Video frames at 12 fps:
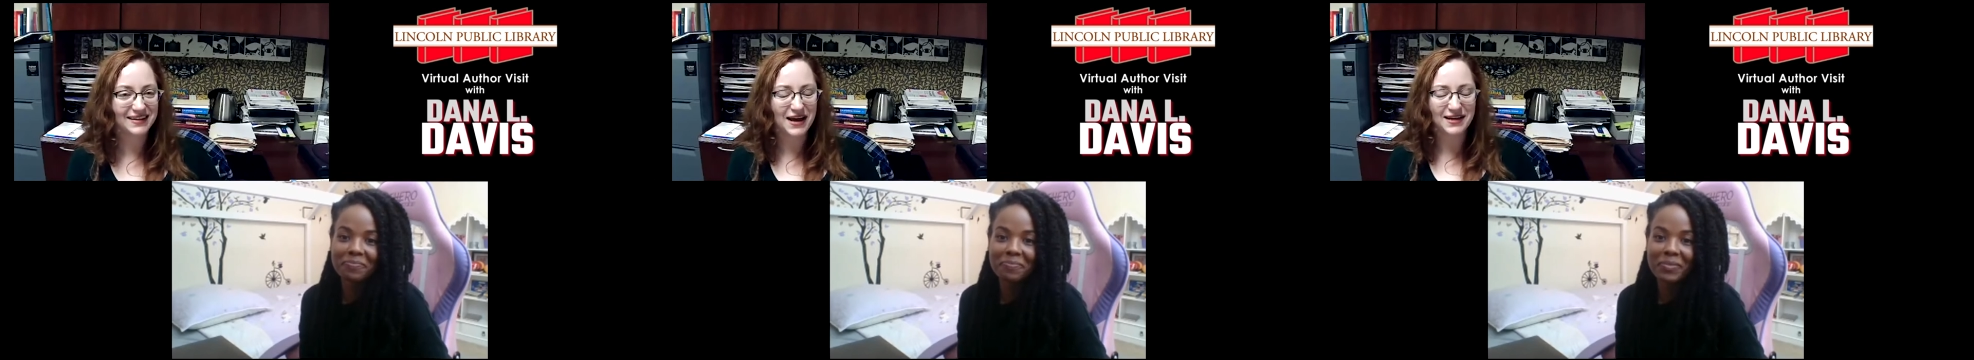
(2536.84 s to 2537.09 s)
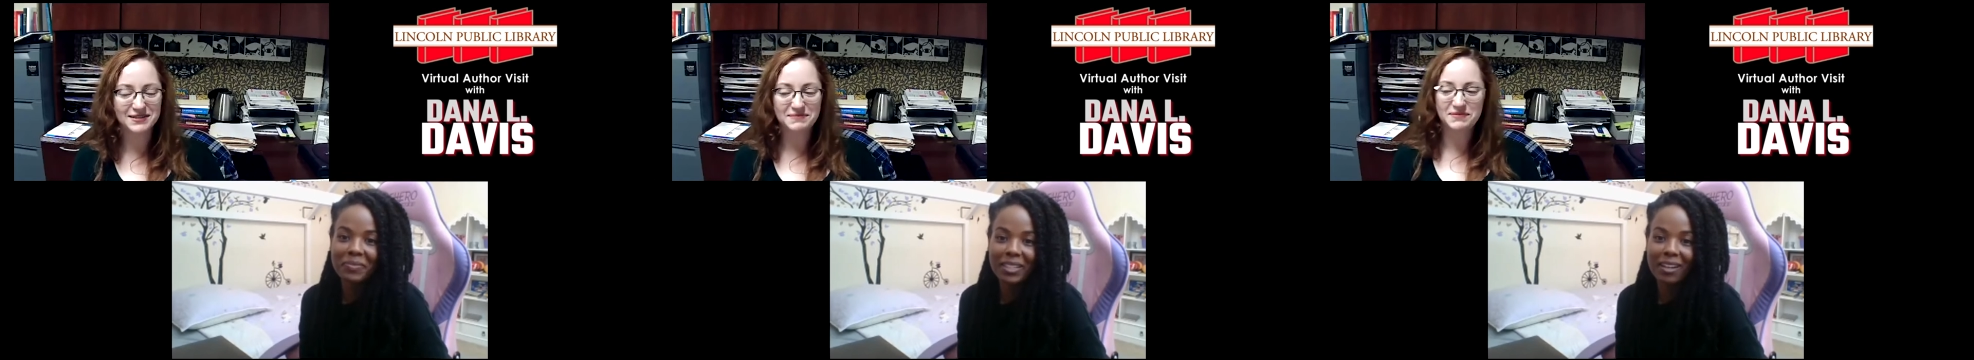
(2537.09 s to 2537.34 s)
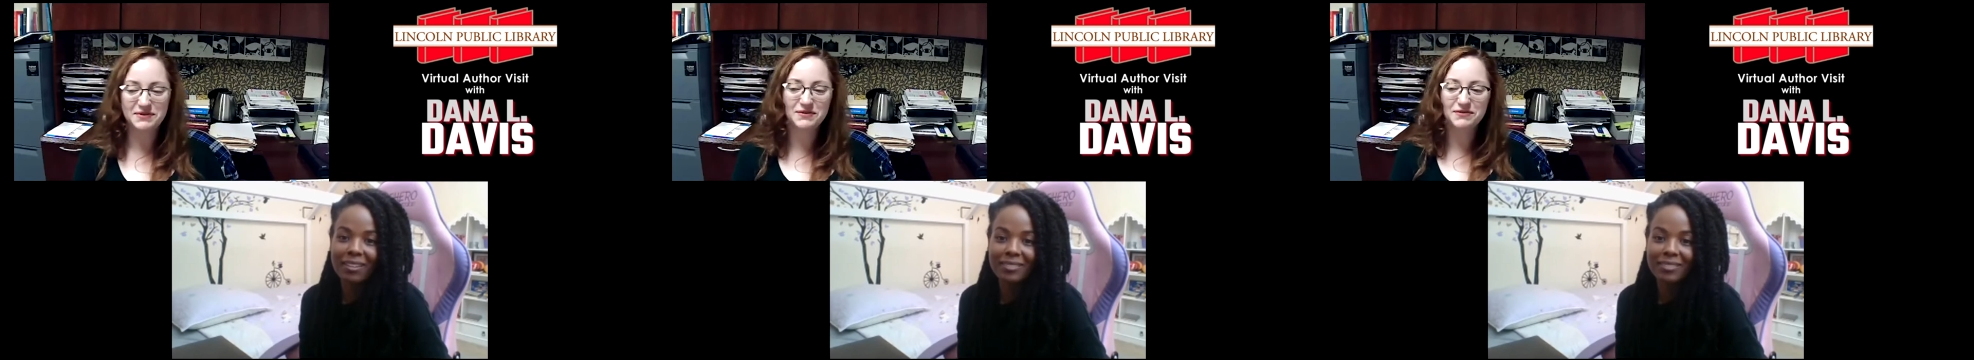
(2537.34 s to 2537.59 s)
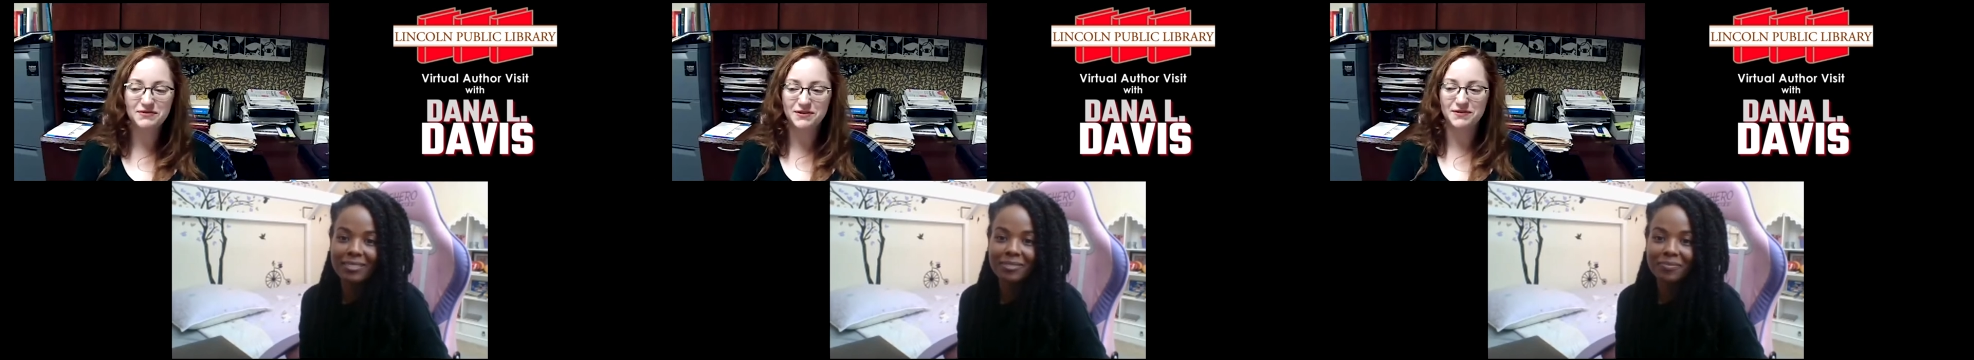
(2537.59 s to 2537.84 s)
Speaker 1: yeah, yeah.
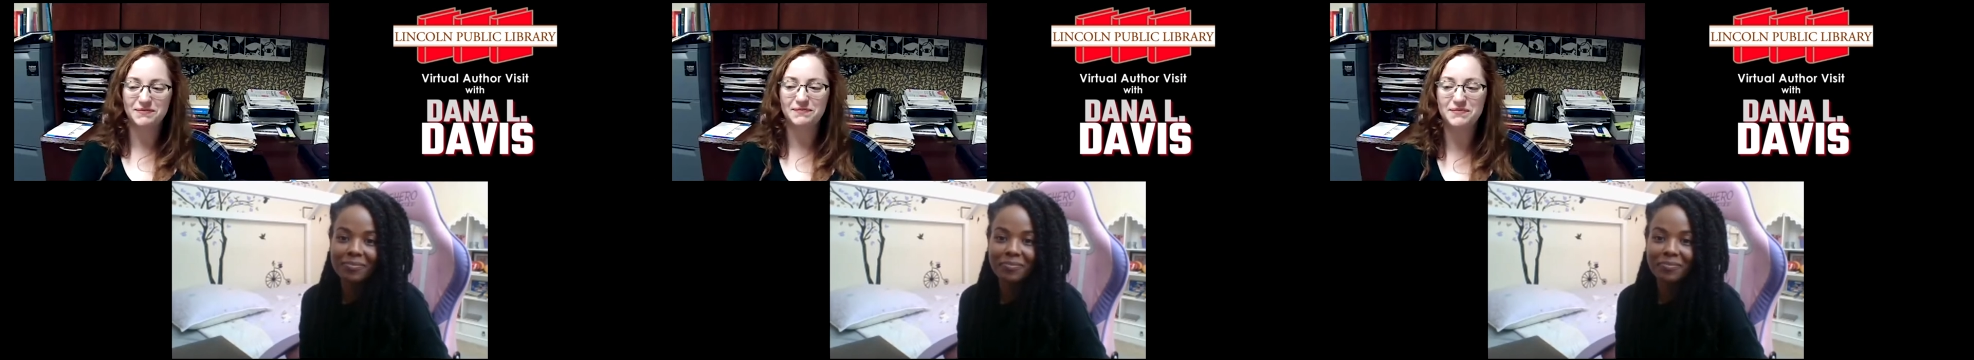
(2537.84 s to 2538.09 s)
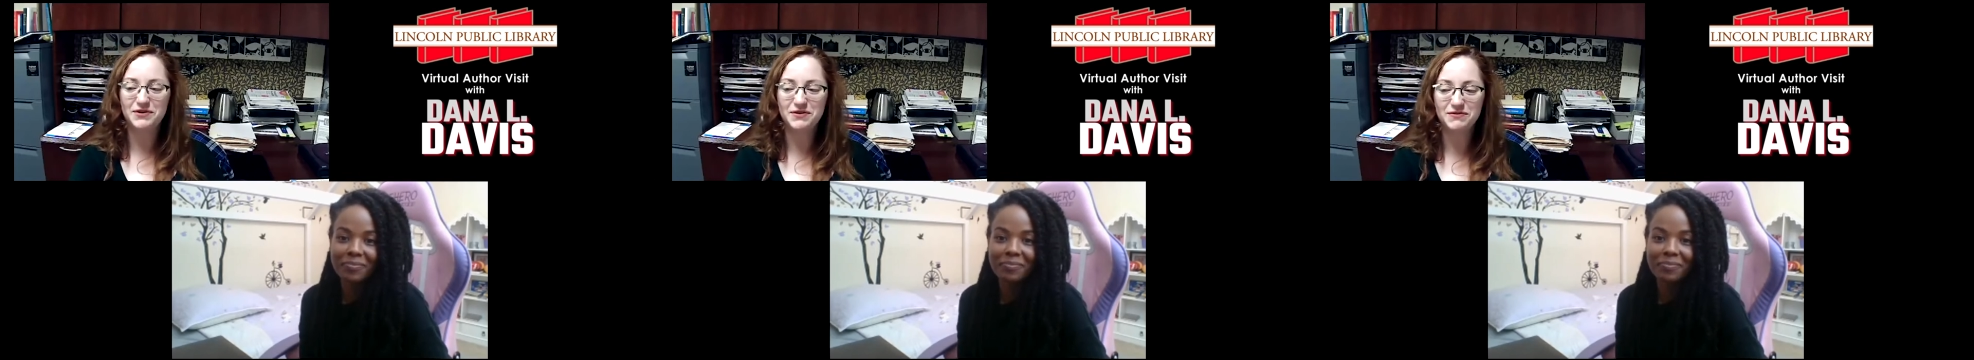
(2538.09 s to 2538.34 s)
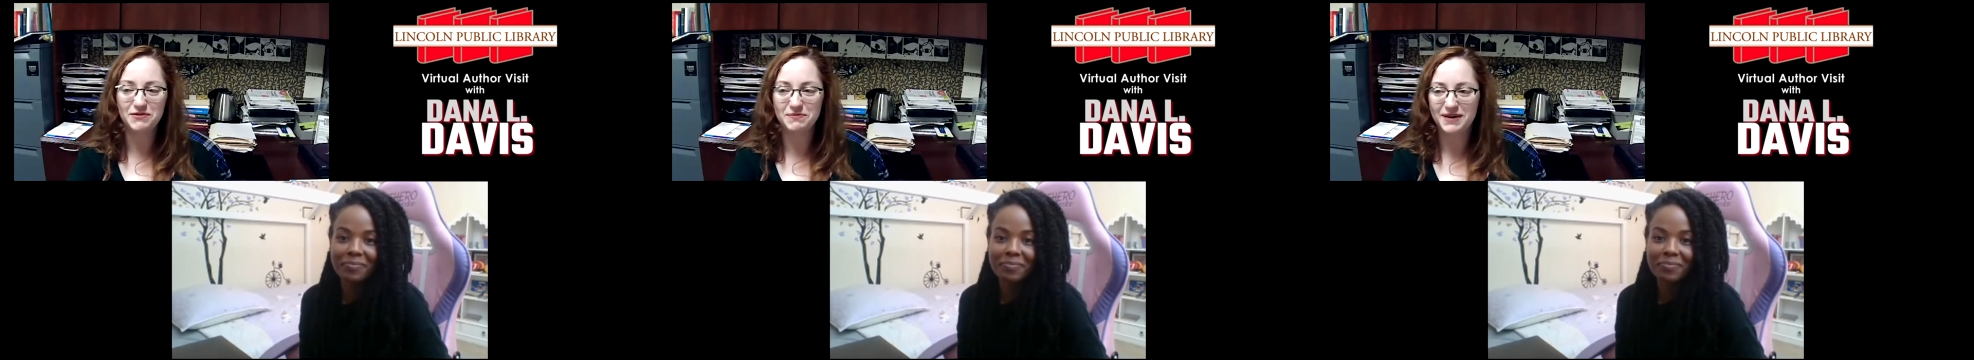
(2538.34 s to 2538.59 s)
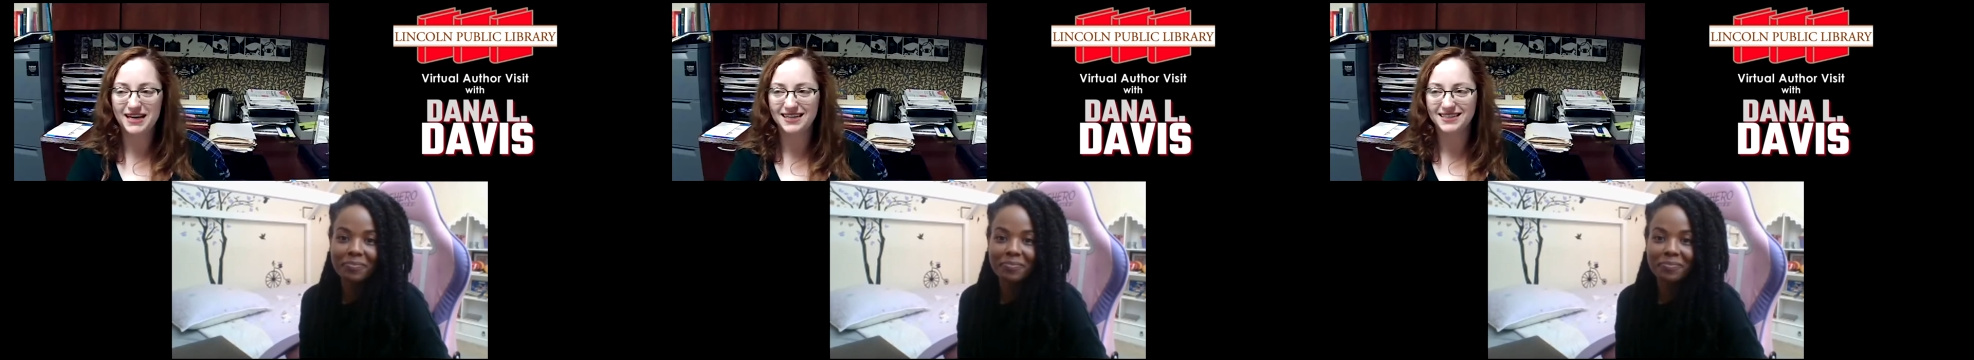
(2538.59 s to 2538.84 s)
beautiful, beautiful
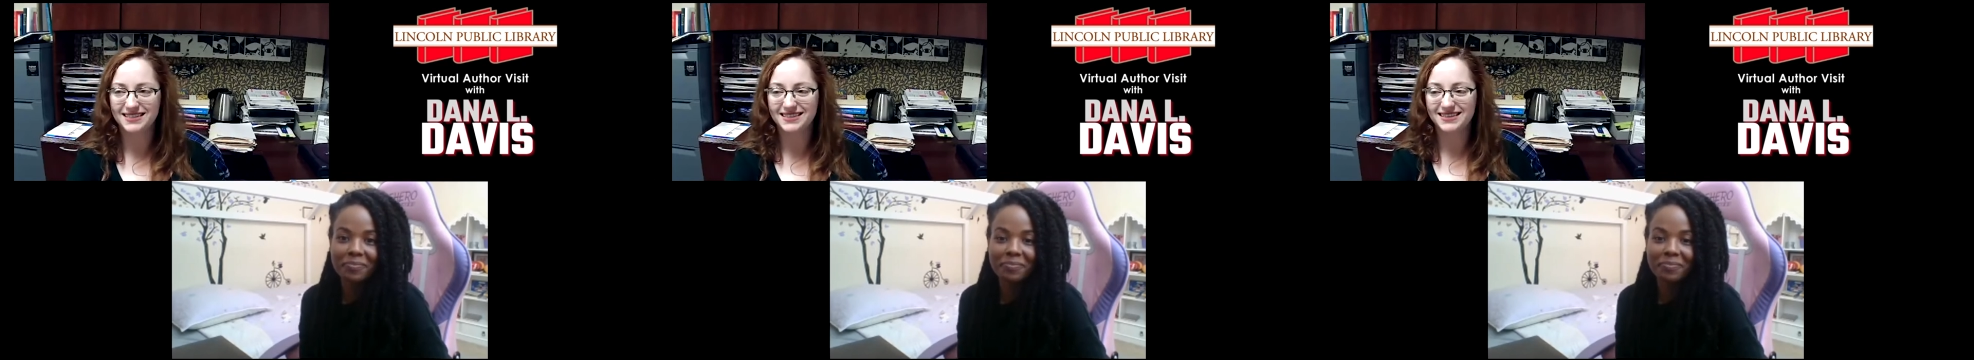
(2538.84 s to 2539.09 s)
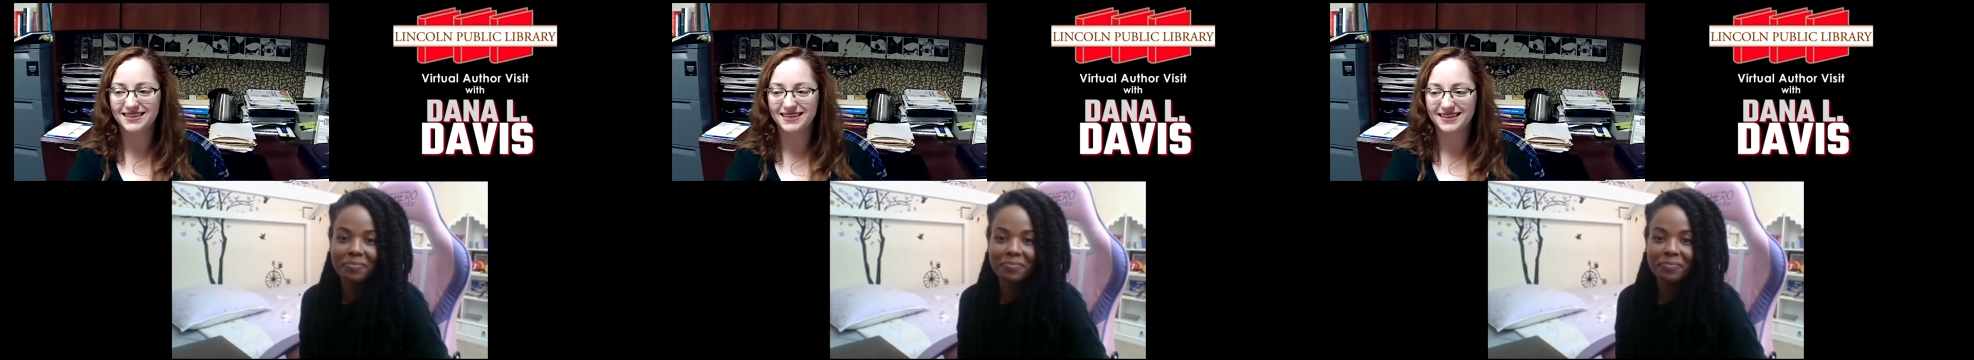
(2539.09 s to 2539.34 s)
piece.